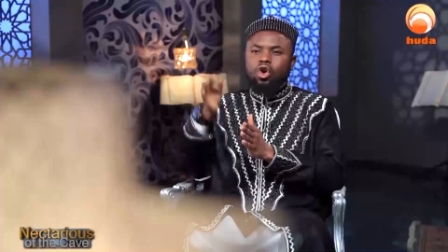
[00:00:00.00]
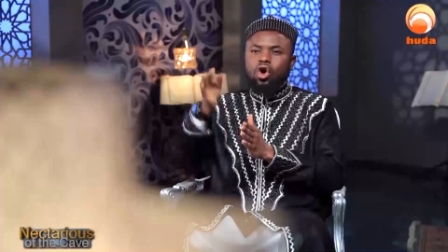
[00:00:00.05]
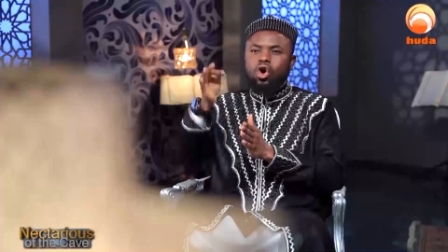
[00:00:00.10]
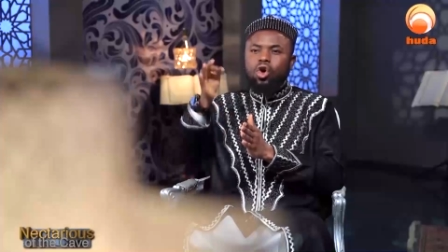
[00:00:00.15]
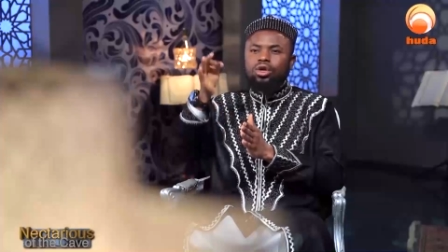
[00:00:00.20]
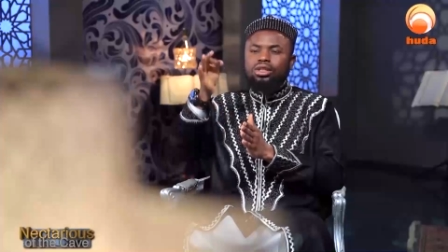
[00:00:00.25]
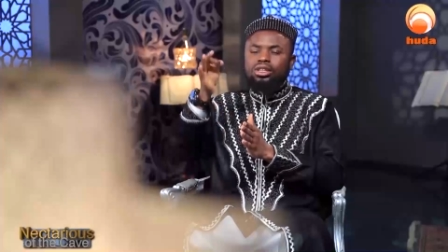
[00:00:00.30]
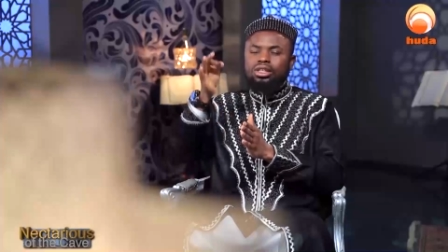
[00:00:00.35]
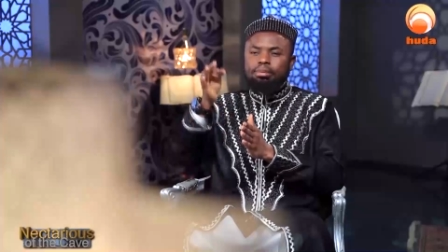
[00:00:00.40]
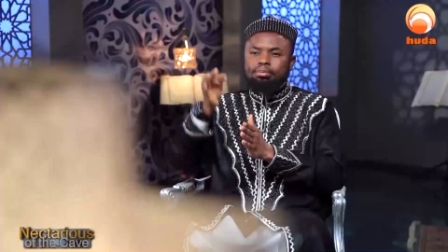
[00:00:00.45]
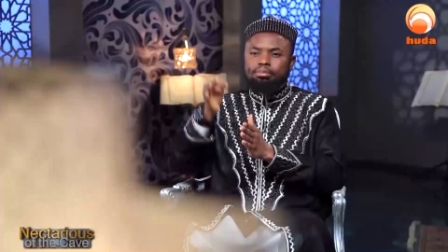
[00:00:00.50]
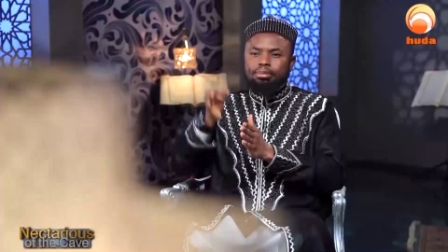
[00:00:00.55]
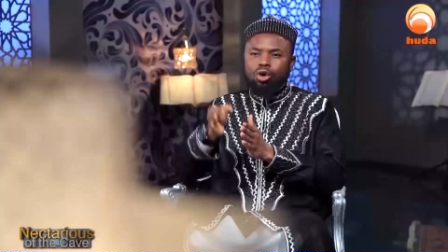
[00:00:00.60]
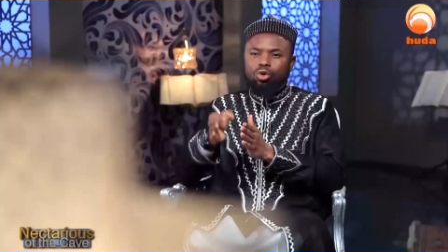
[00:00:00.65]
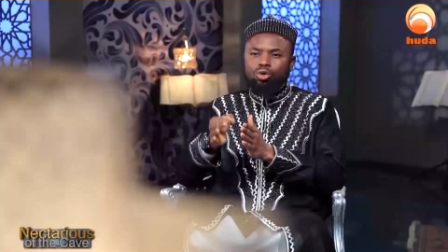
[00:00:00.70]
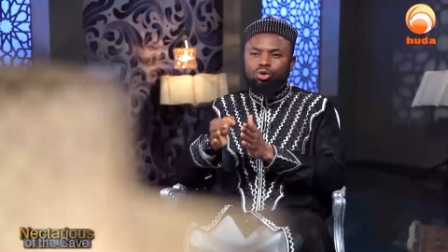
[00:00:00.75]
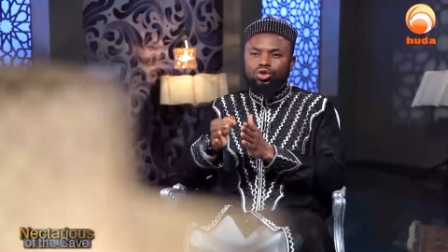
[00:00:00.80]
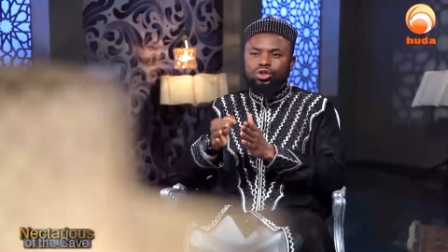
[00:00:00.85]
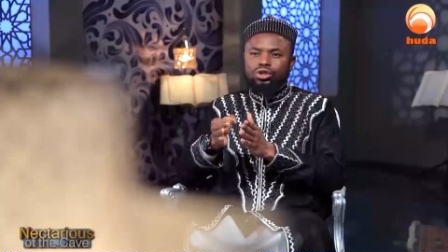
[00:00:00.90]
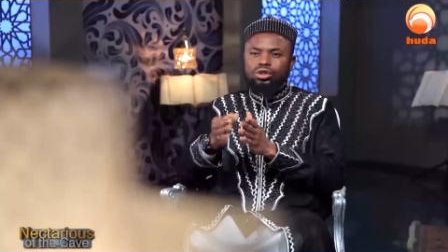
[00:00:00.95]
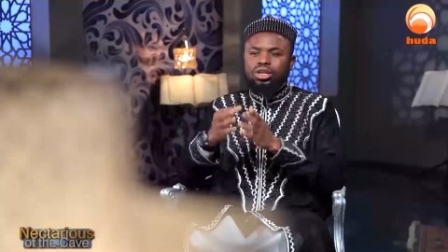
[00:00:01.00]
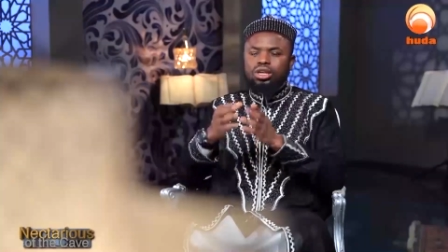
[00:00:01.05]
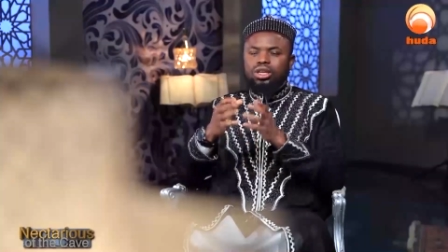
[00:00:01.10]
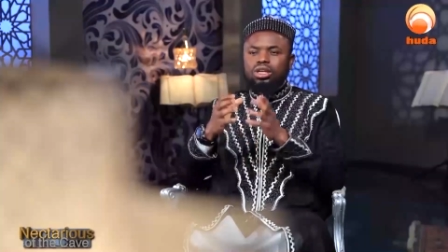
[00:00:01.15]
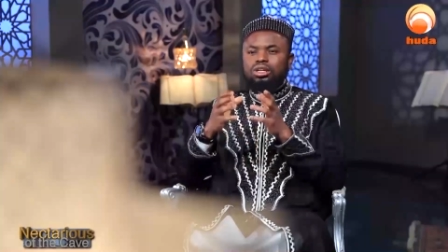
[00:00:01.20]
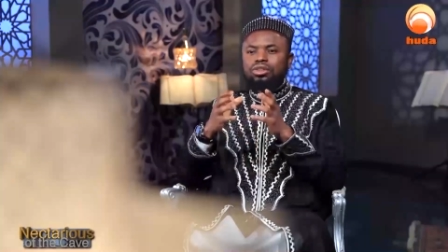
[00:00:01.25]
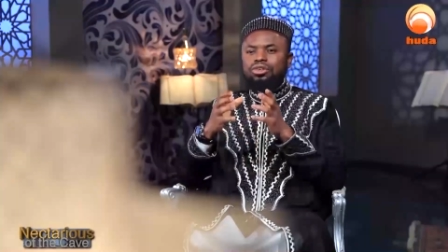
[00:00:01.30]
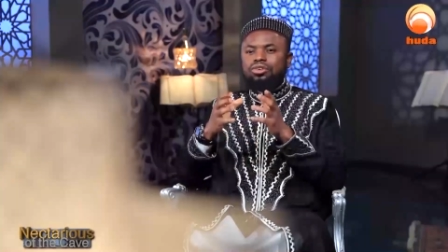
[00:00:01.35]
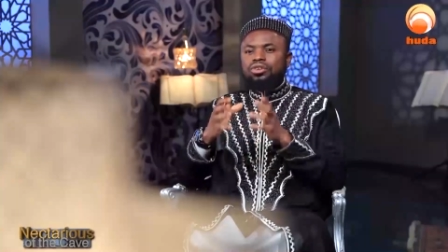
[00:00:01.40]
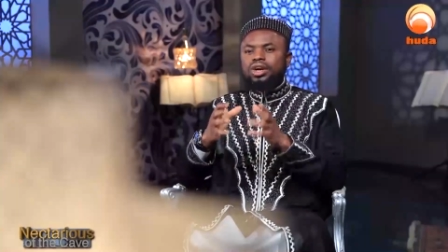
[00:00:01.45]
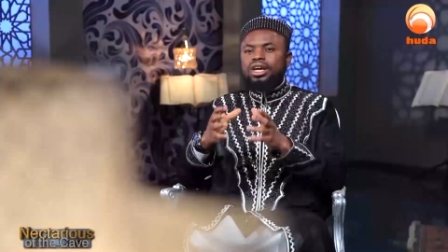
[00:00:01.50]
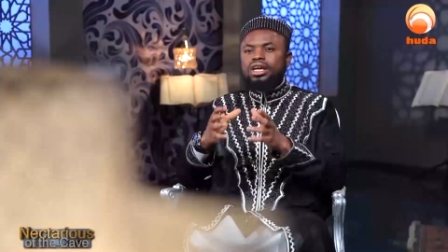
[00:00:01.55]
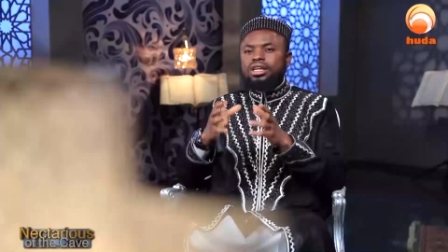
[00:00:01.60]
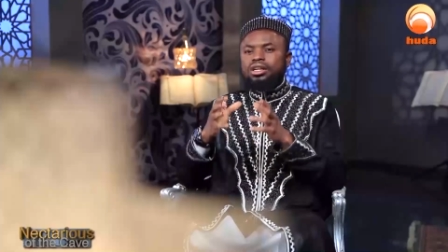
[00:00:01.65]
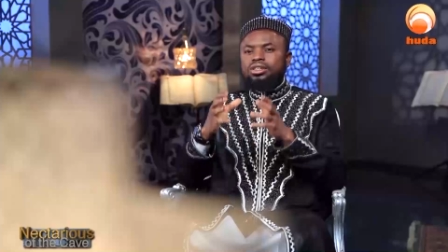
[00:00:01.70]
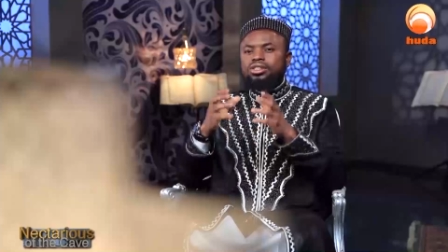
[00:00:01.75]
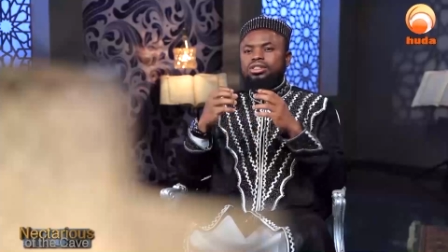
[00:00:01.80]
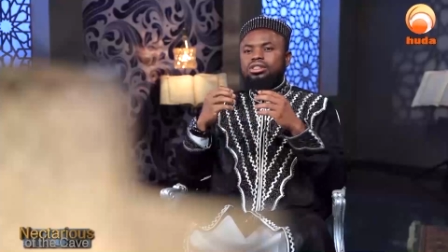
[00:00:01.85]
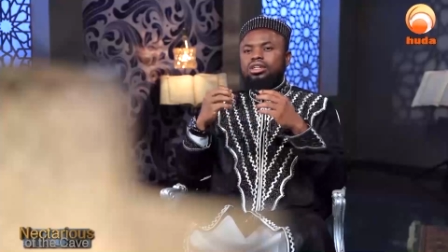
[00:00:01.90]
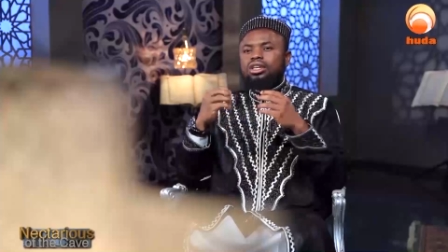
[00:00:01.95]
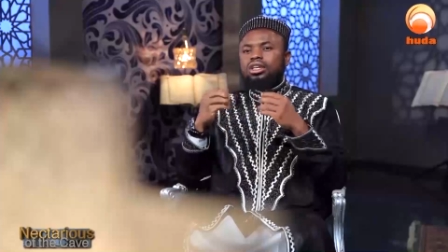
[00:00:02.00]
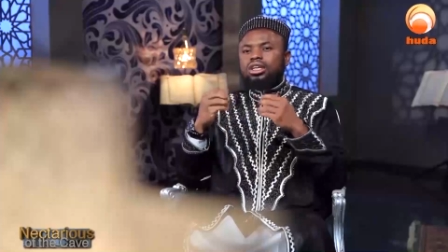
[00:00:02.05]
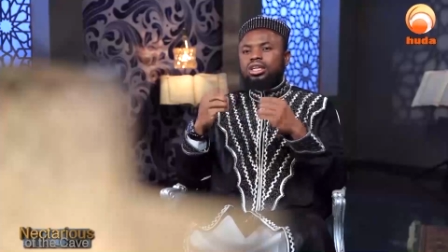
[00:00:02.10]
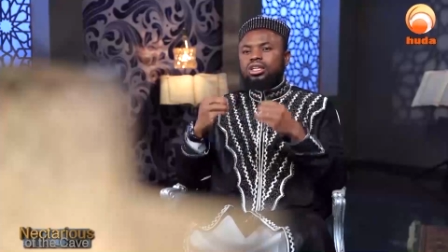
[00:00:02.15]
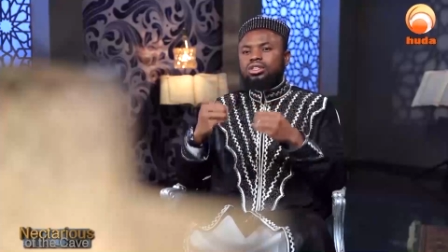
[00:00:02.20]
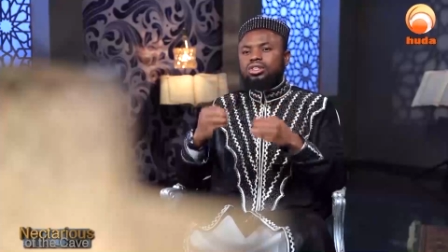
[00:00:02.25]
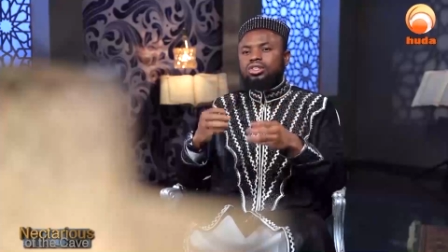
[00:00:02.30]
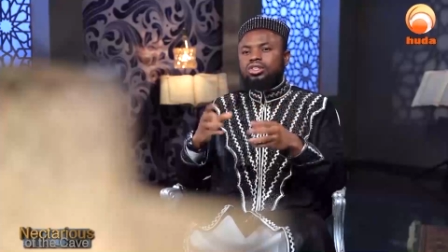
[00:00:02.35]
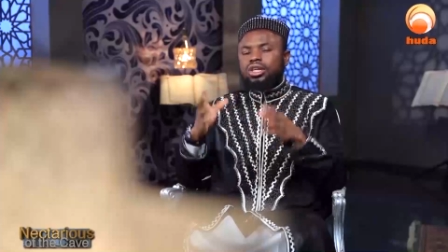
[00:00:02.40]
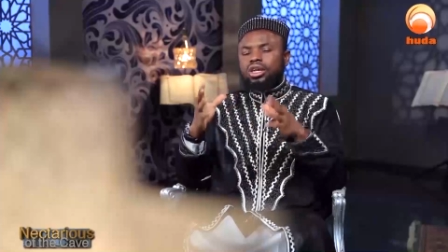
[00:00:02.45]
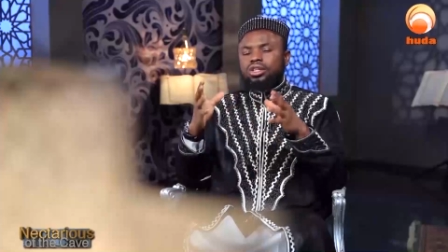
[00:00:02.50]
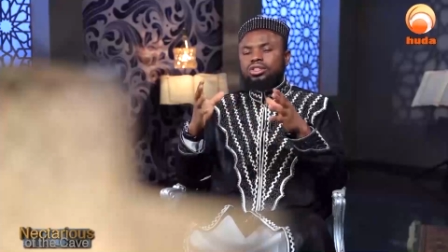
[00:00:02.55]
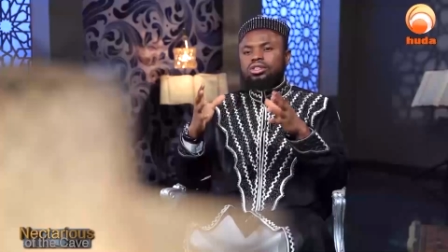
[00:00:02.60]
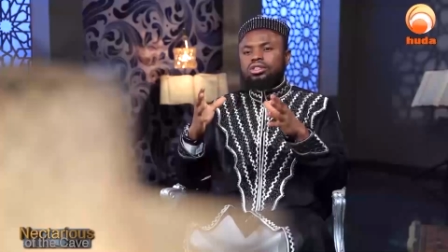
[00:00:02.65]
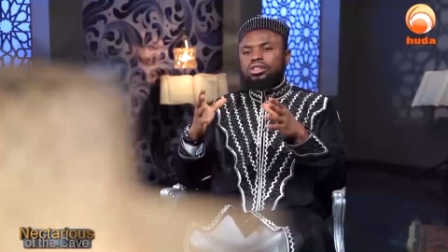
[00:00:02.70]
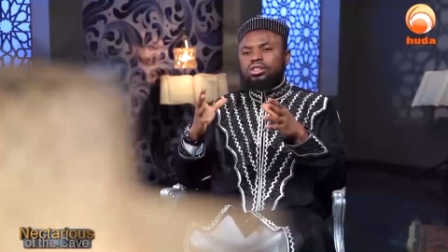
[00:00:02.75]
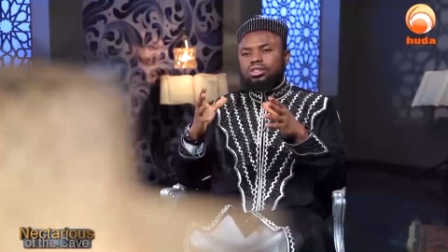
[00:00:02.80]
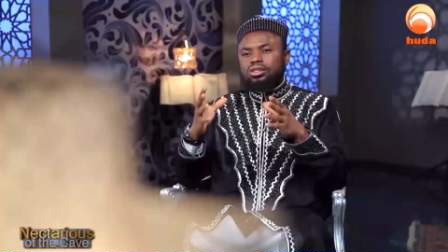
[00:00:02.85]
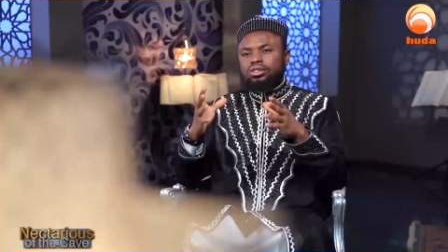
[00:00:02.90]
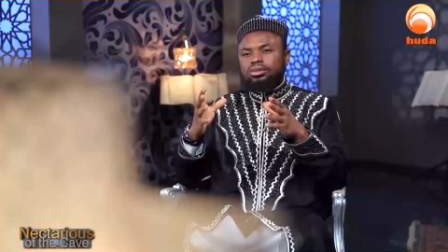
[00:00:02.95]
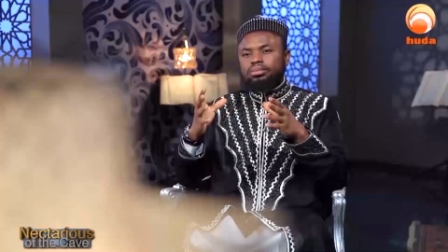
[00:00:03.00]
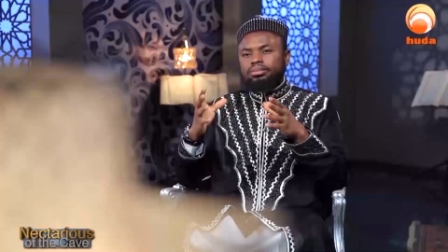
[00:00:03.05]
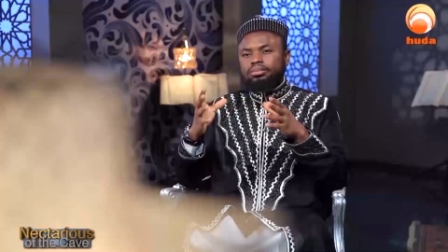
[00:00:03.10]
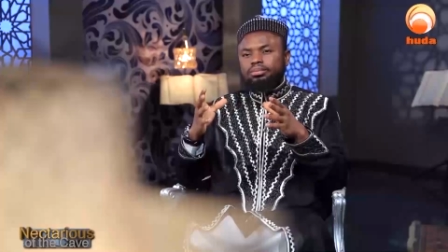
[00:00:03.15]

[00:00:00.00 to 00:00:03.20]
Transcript: or the most greatest injustice."